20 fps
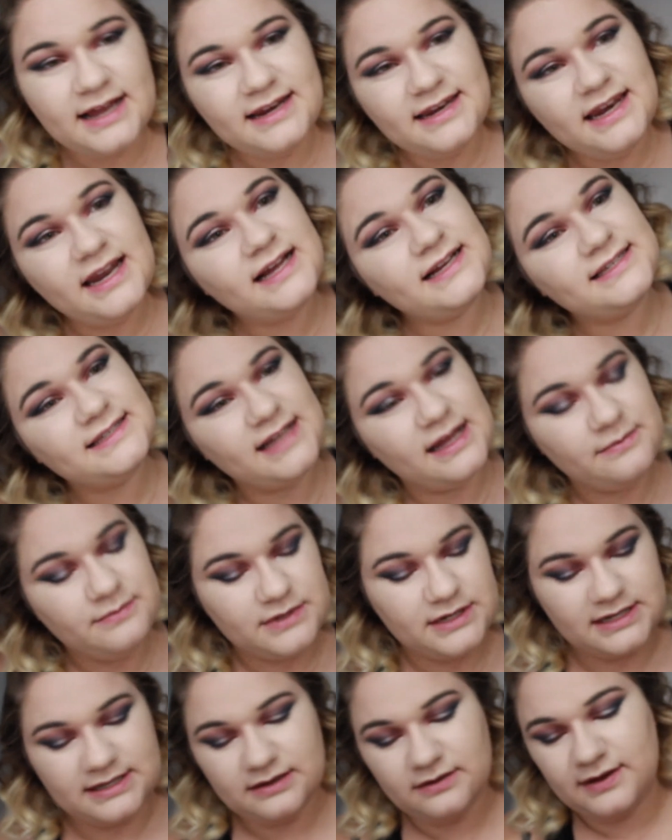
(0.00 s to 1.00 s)
Next, I'm
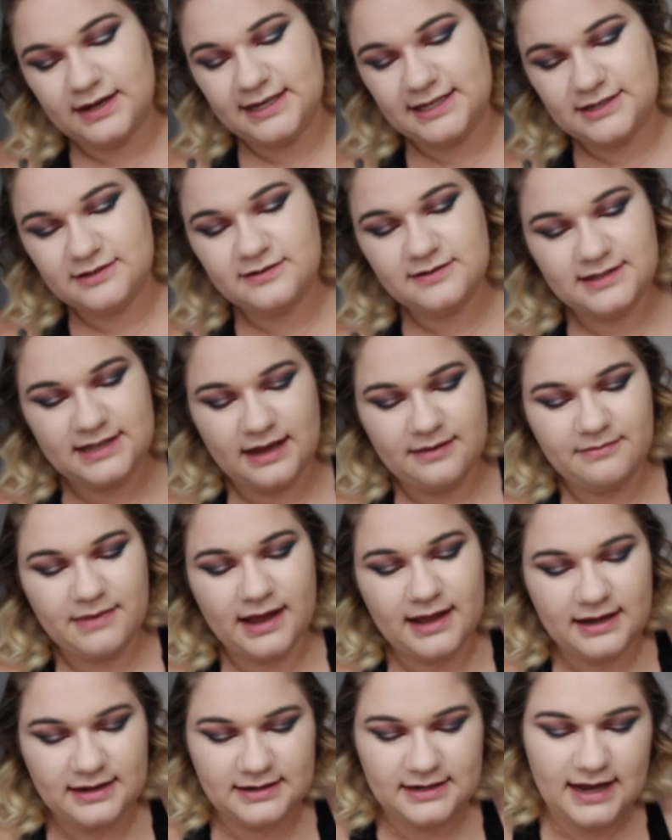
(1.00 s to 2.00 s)
just going to set
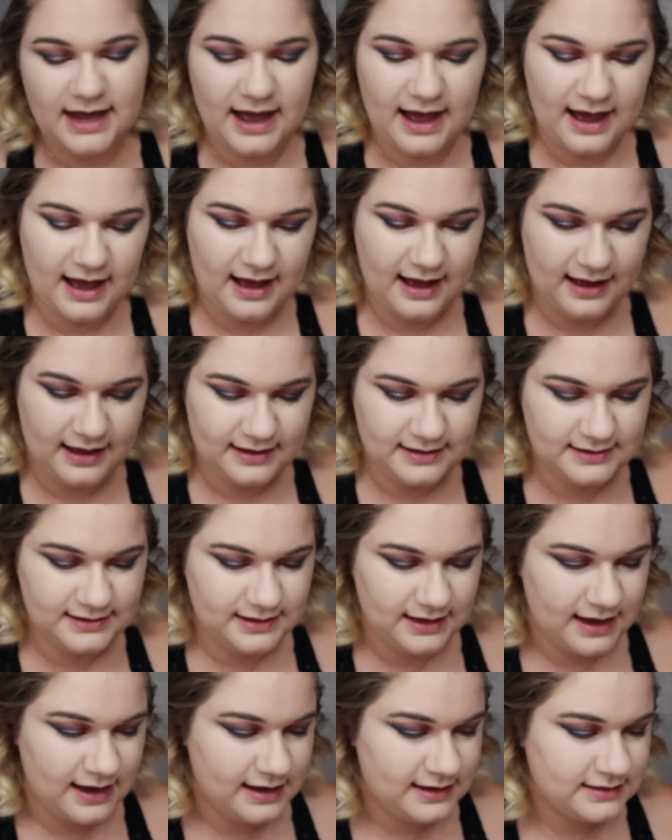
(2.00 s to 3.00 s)
my under eyes,
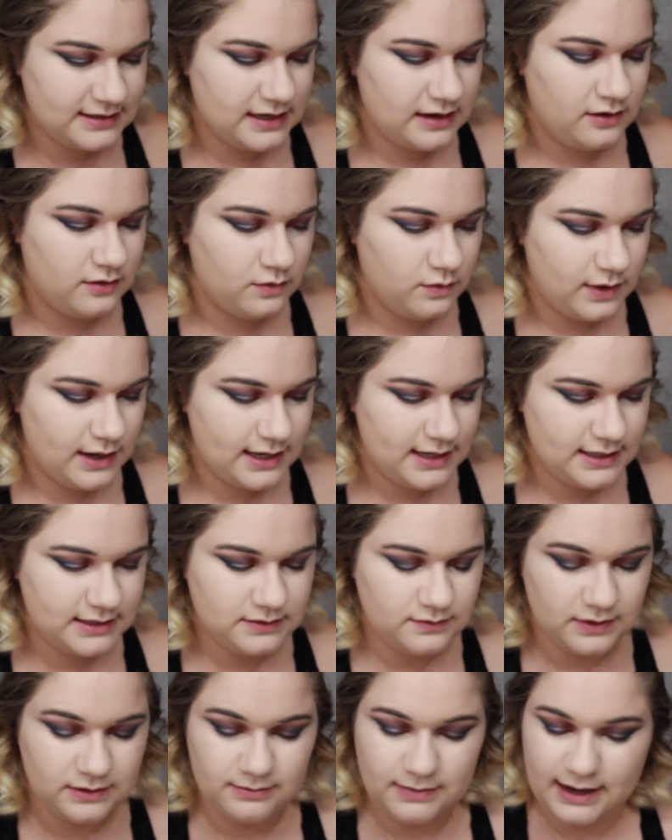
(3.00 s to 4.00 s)
as
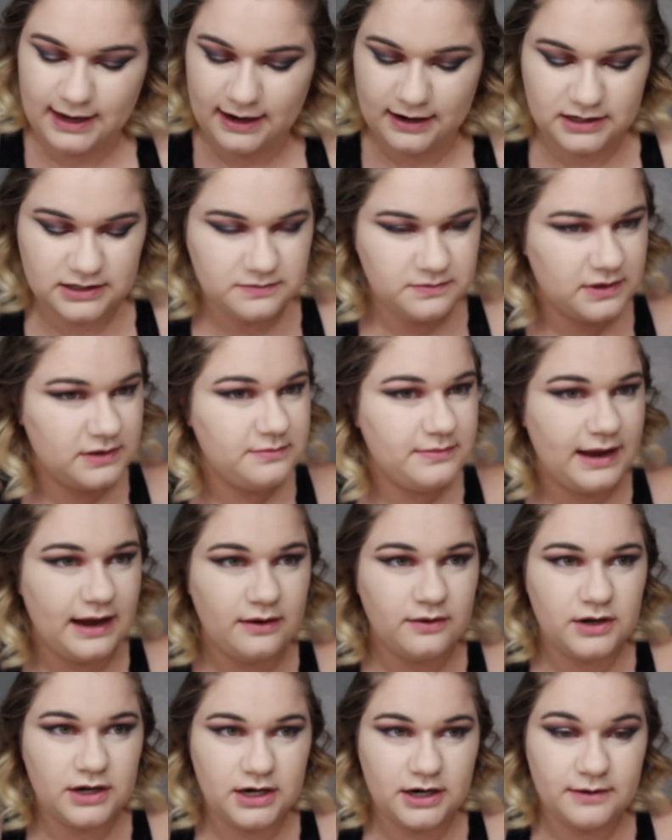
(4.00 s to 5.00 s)
always, with my Airspun
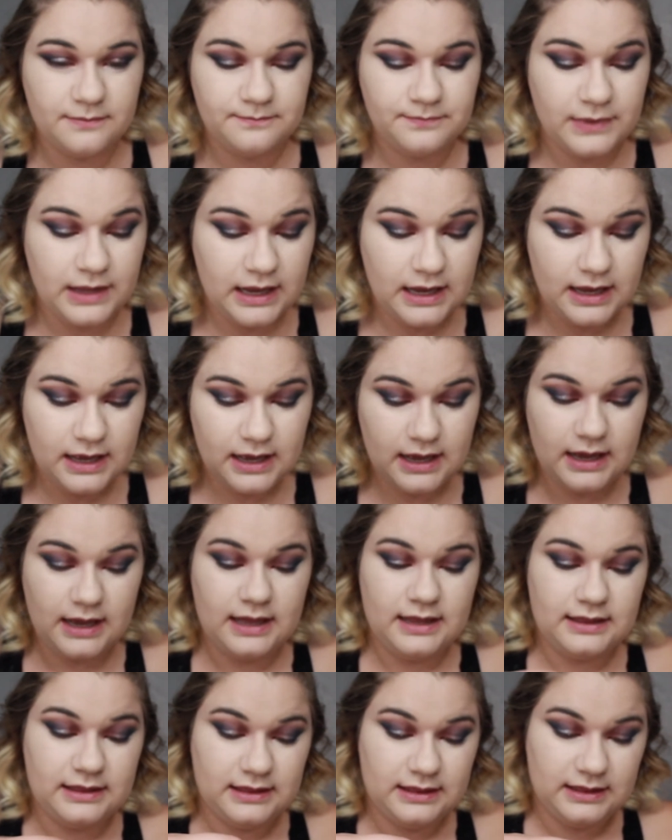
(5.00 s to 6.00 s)
powder
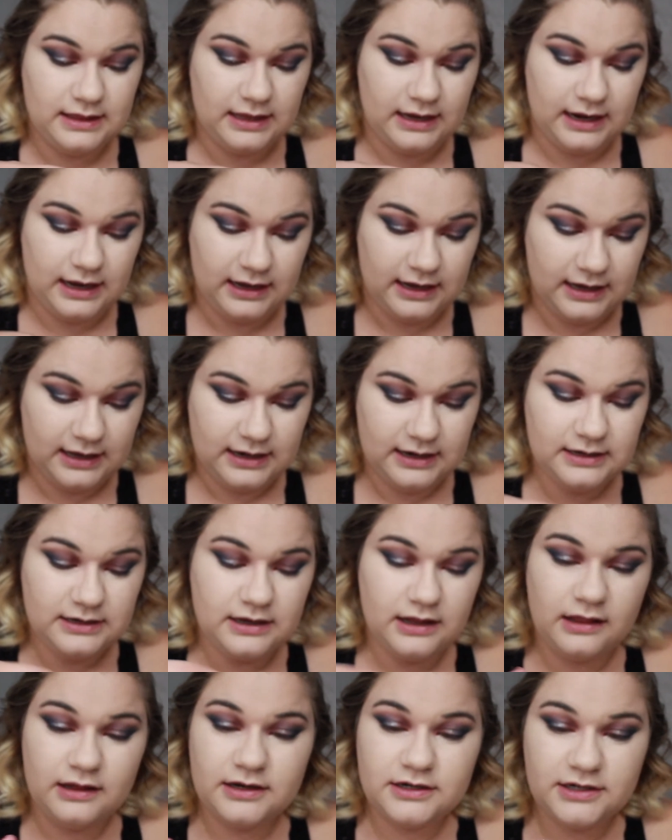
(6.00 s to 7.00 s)
that I get at
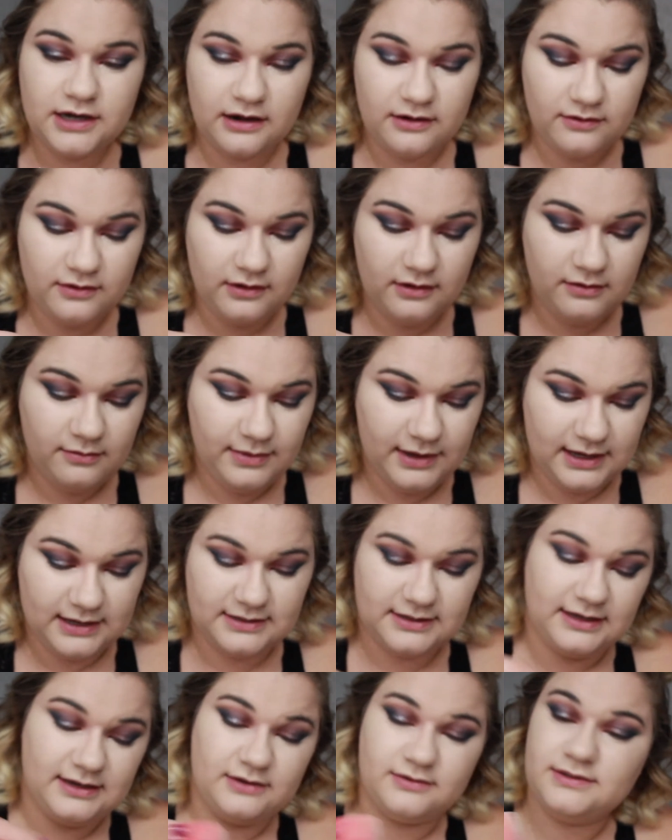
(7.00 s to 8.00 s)
Dollar General
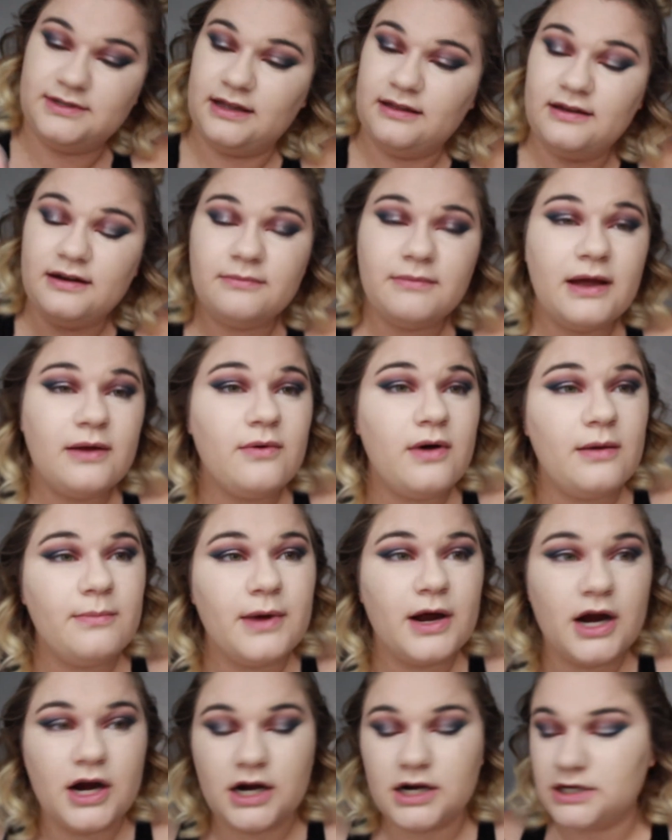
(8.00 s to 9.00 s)
because they don't sell it at my
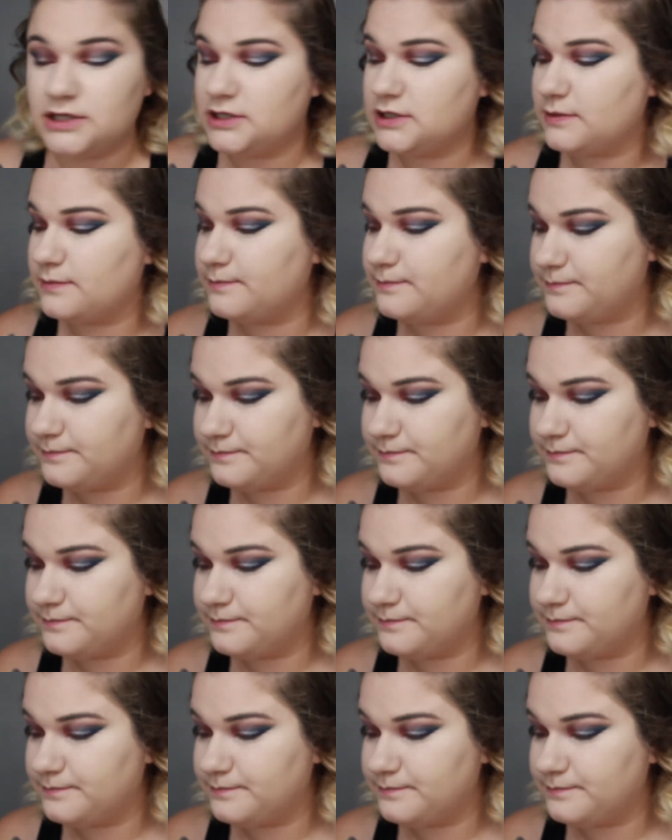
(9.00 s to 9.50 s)
Walmart.